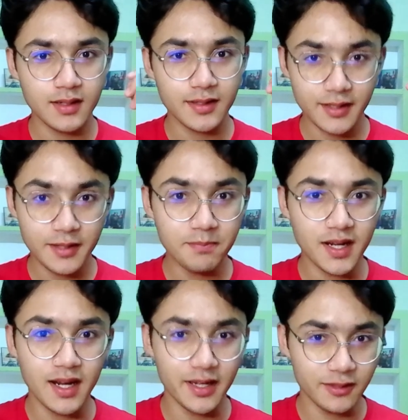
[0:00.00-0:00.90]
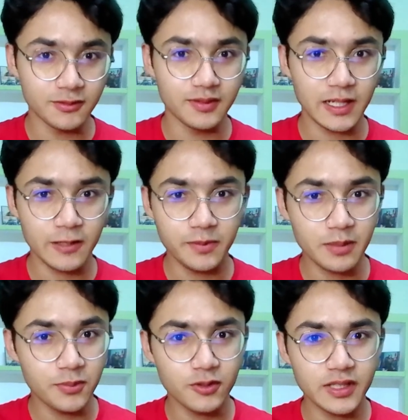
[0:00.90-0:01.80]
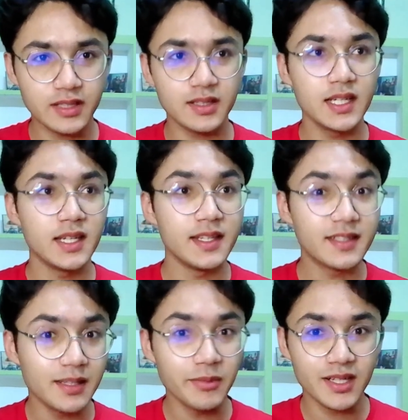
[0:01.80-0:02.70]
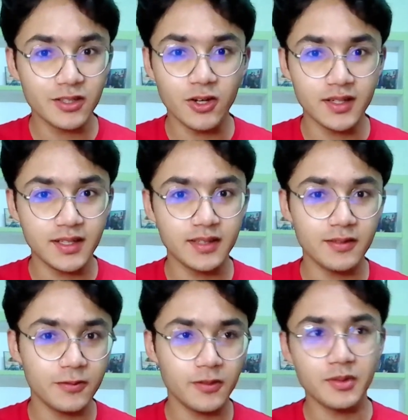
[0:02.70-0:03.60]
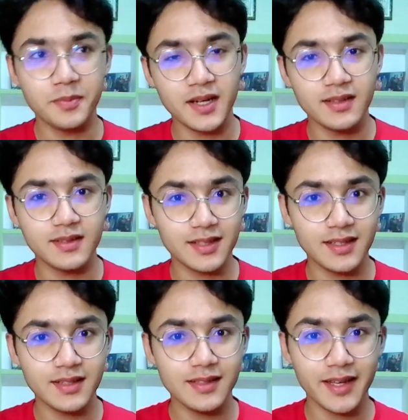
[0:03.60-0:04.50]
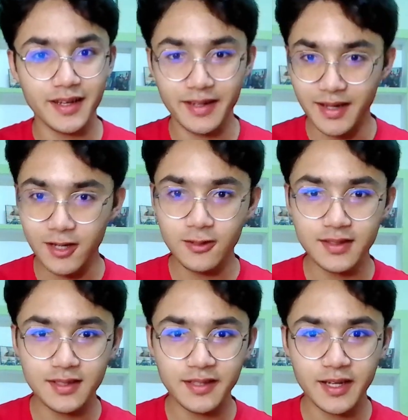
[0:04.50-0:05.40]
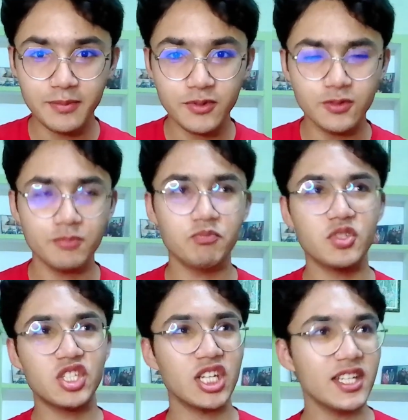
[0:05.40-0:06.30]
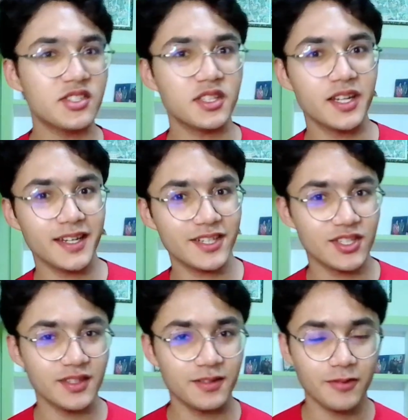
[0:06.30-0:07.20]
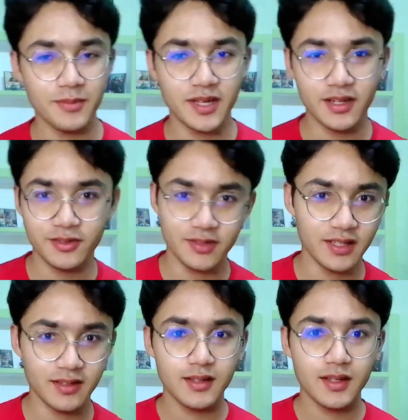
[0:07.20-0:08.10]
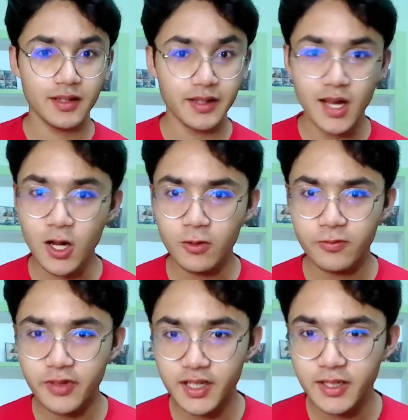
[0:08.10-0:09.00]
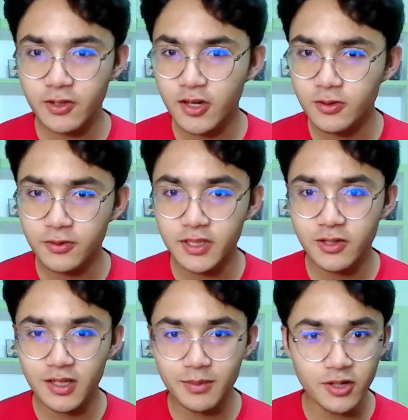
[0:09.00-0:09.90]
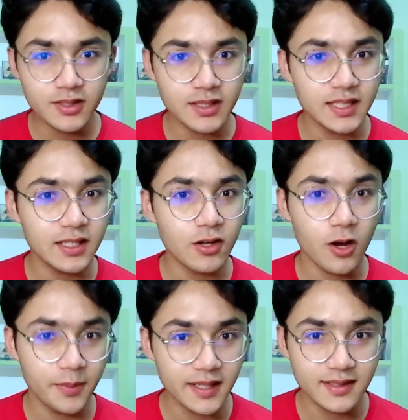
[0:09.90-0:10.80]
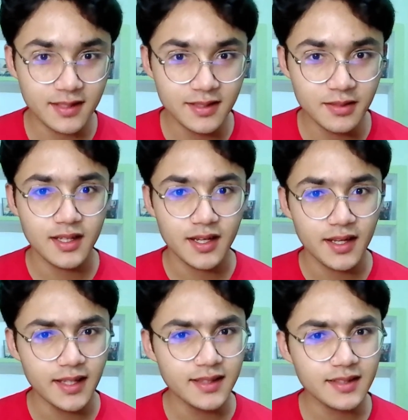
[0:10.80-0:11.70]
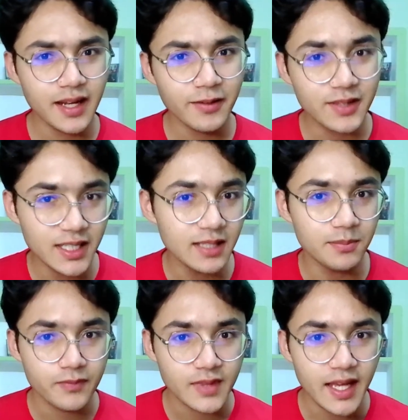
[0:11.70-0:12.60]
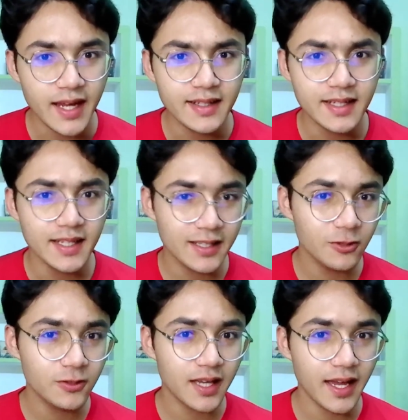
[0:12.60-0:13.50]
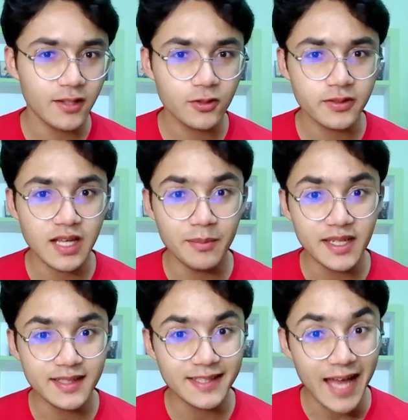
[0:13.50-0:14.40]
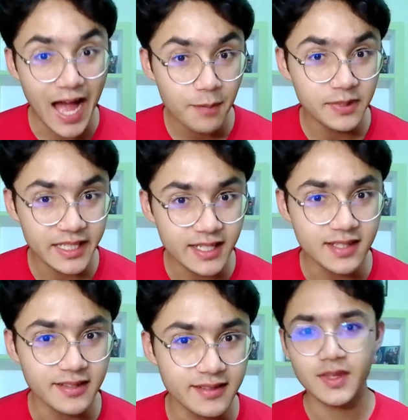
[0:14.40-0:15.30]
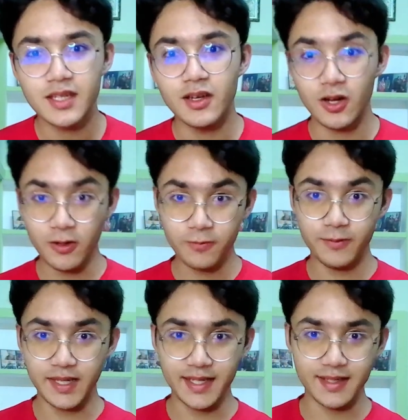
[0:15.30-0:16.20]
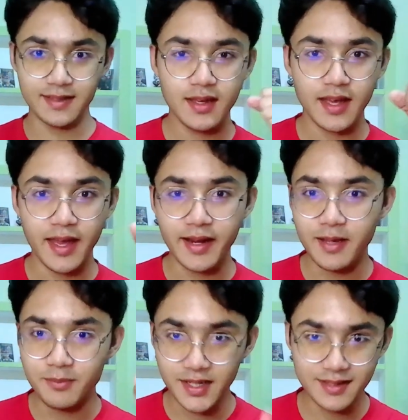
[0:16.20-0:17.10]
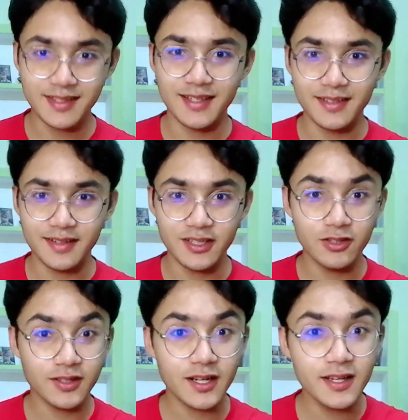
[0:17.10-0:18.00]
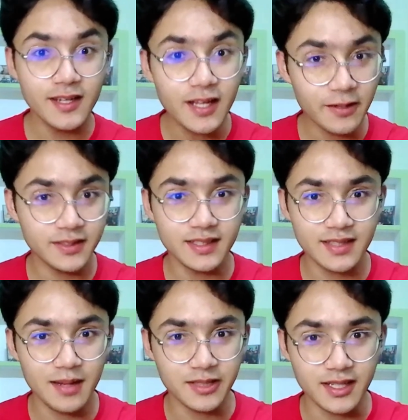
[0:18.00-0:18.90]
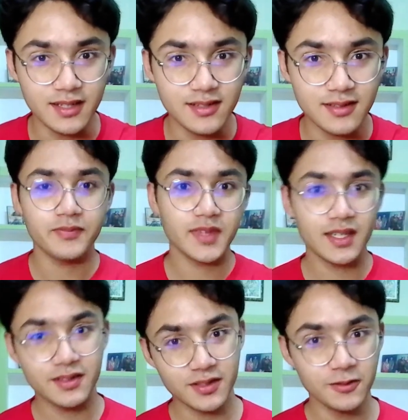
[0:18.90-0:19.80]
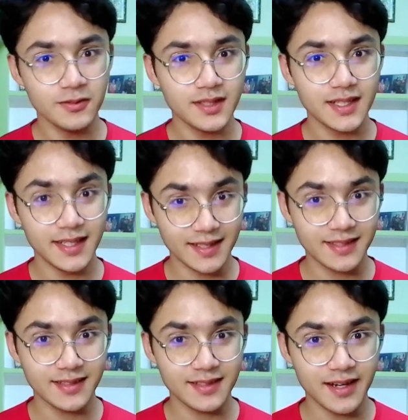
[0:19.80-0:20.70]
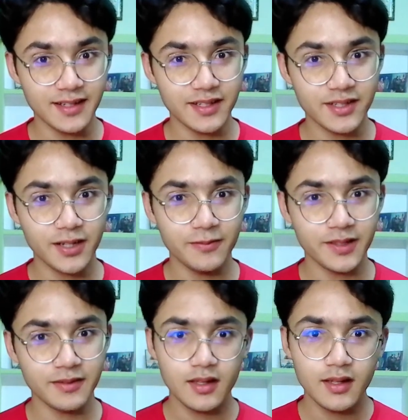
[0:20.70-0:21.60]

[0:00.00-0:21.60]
Yep, I know. I've been uploading similar content from the past days, and now is the time to change the directions from here to there. Now, we're gonna not only talk about the operating system, let's dive deep and take a look at those amazing applications of Linux. And I must say, you're gonna love these applications. So, let's get started, shall we?